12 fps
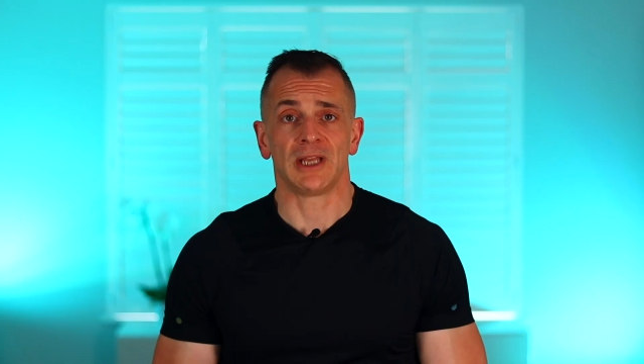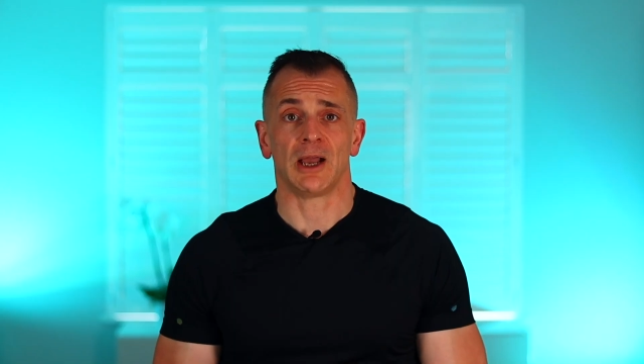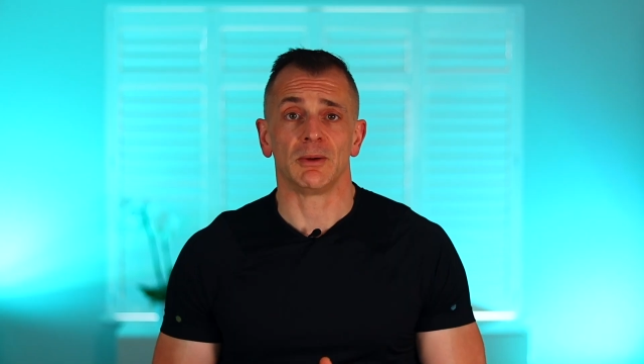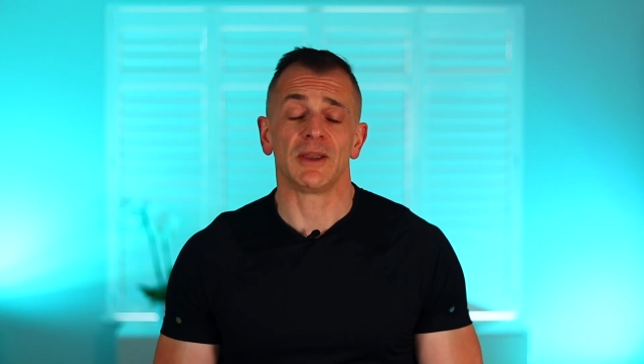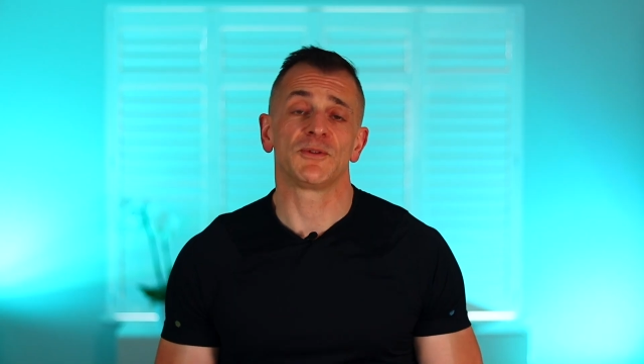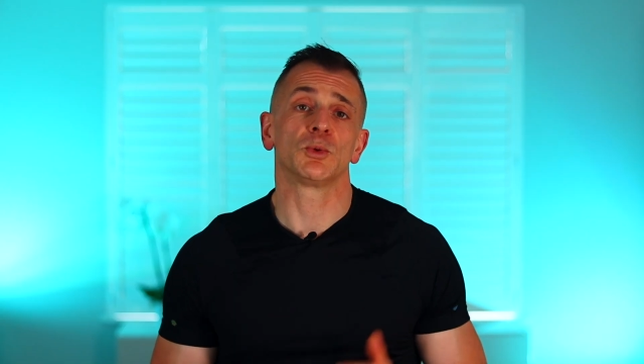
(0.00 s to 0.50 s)

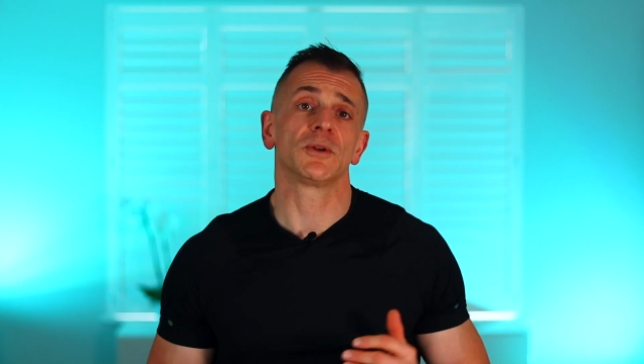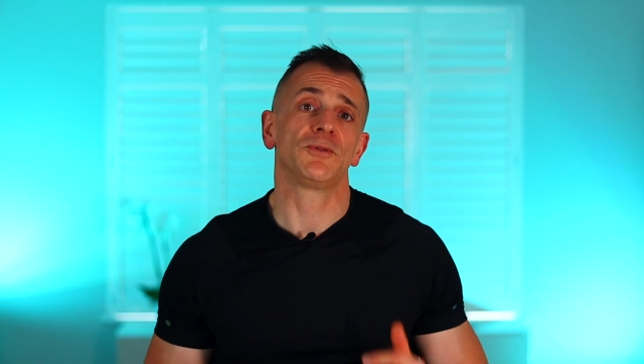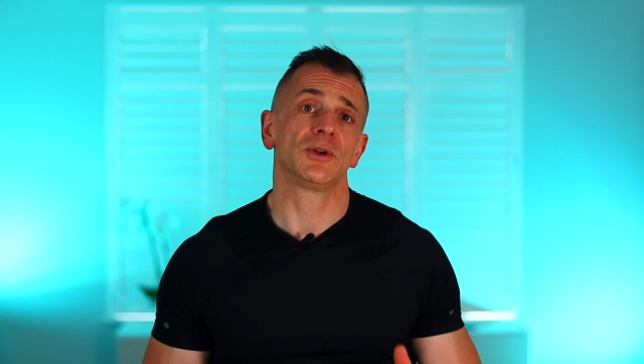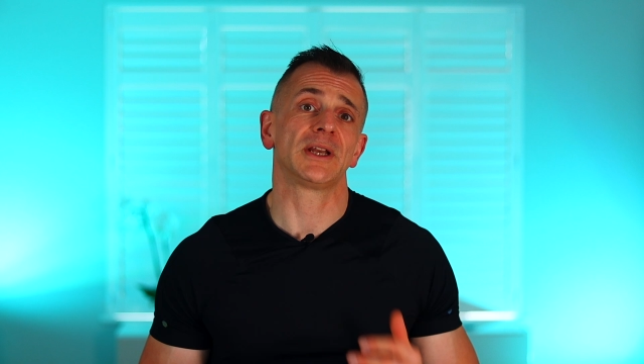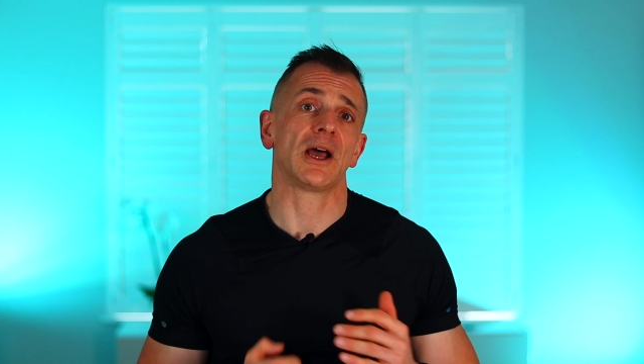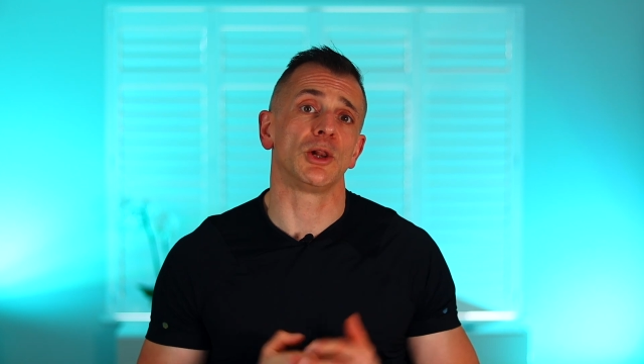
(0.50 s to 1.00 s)
Now, if you want to
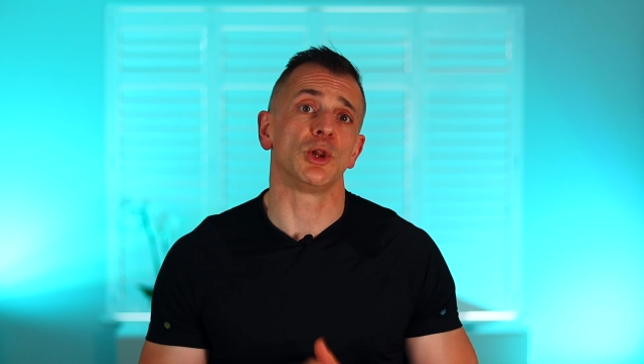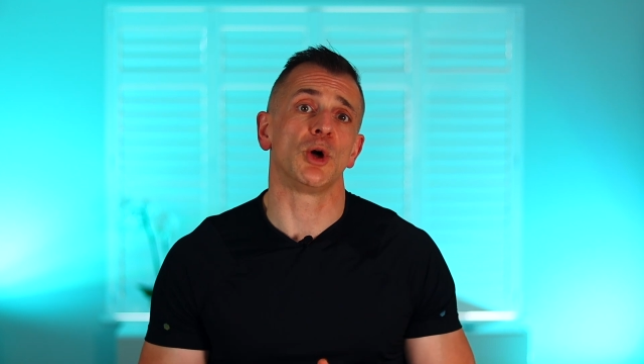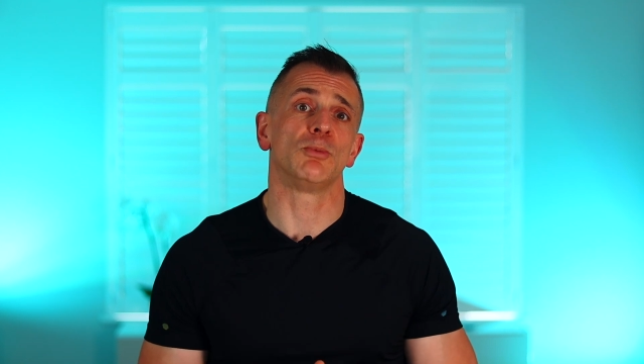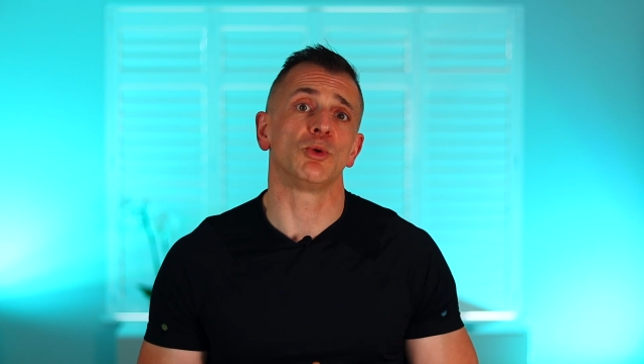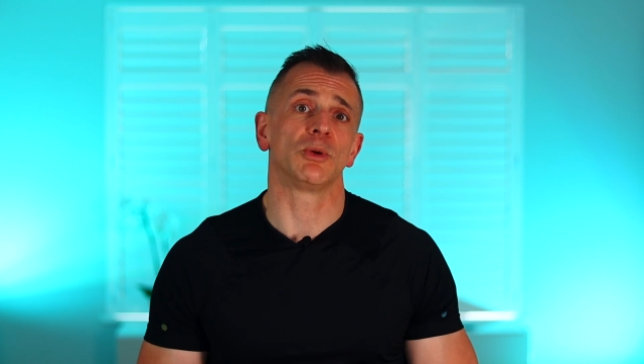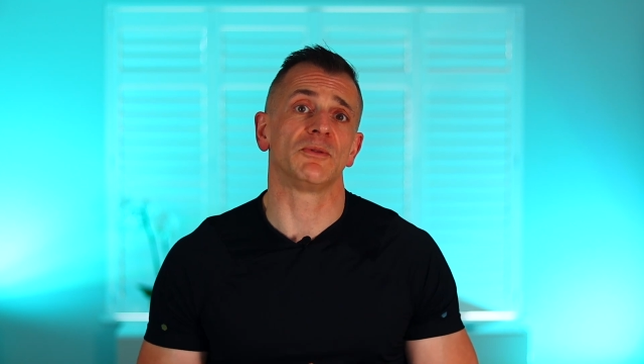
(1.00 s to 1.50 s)
find out a
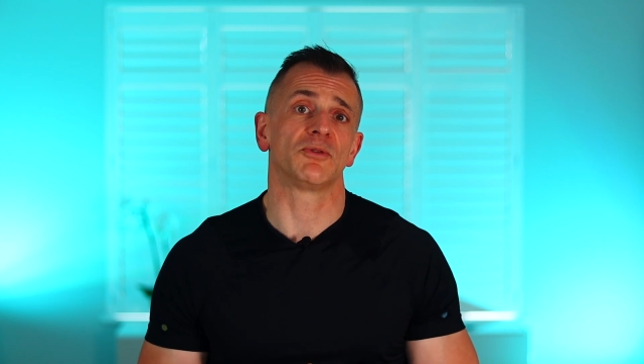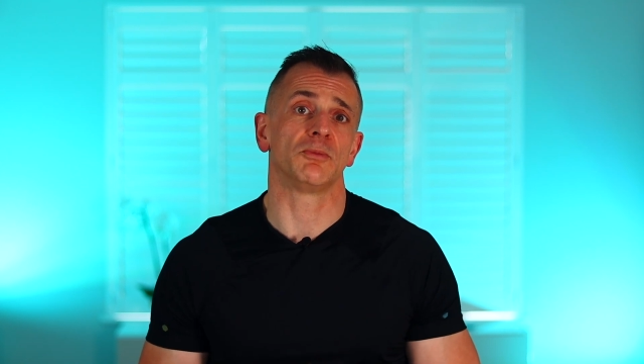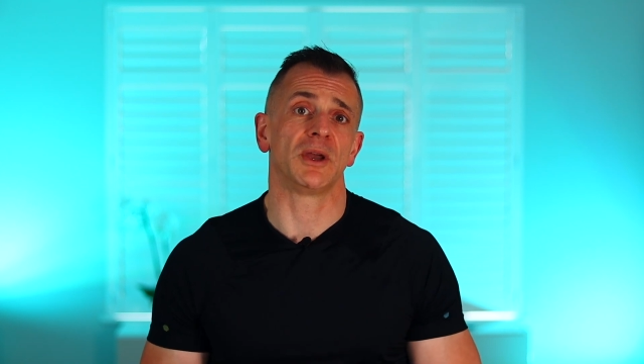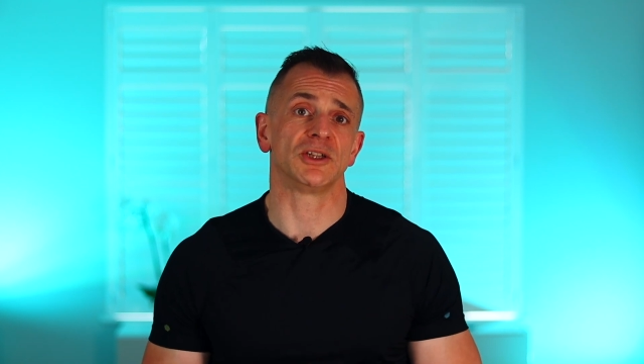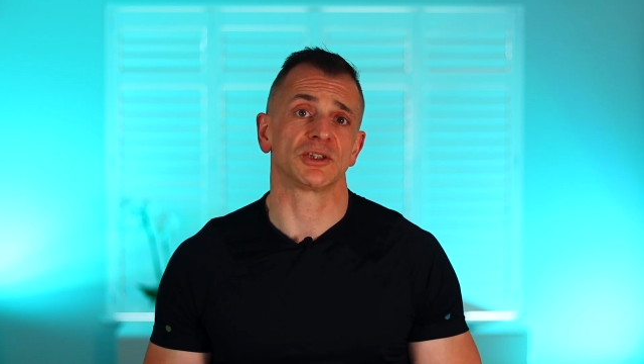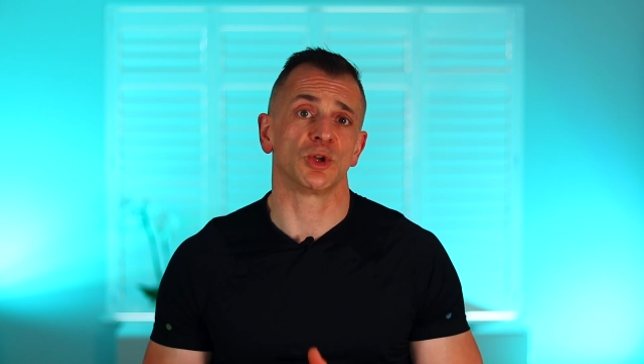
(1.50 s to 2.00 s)
lot more
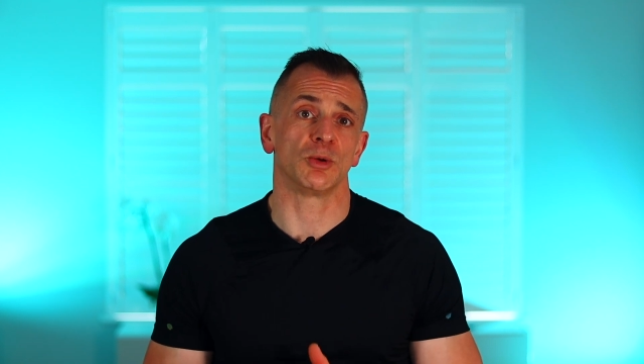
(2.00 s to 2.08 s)
information,